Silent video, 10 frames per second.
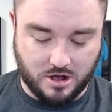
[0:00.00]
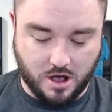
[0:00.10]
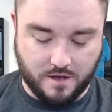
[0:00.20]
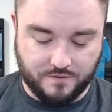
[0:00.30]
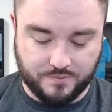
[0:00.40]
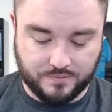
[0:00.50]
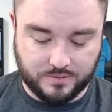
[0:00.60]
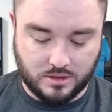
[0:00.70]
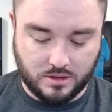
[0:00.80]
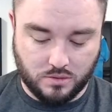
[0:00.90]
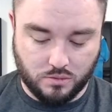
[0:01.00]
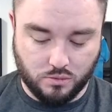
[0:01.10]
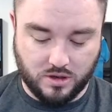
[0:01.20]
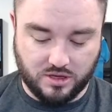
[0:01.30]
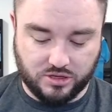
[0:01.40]
off
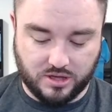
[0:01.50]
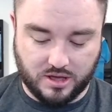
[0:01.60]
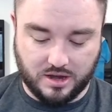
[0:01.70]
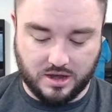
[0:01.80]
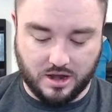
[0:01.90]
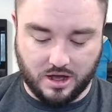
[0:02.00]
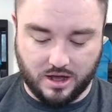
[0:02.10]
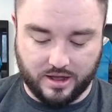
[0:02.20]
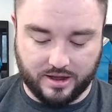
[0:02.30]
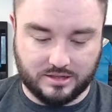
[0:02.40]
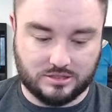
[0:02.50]
with a nine.